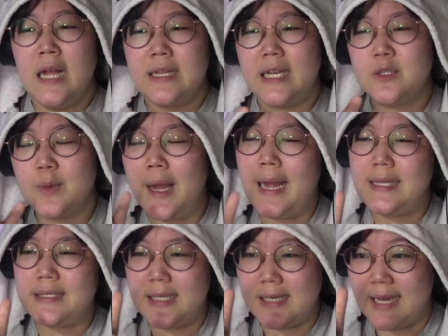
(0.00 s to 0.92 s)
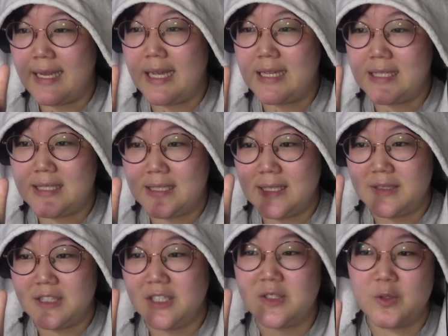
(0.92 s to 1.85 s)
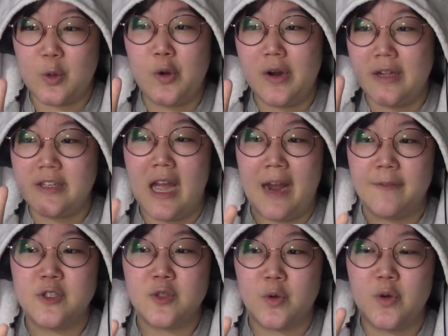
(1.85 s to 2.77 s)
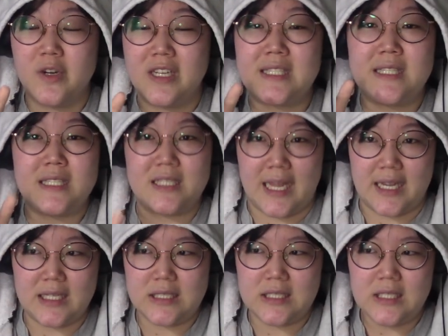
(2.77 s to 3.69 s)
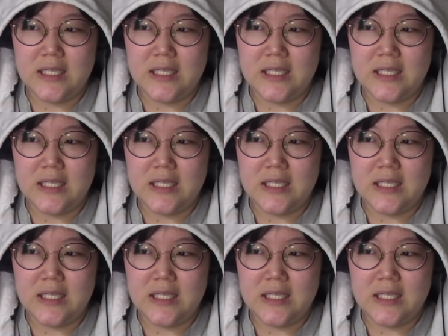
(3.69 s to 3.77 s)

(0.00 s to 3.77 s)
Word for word: That's why I see like the average score is 6.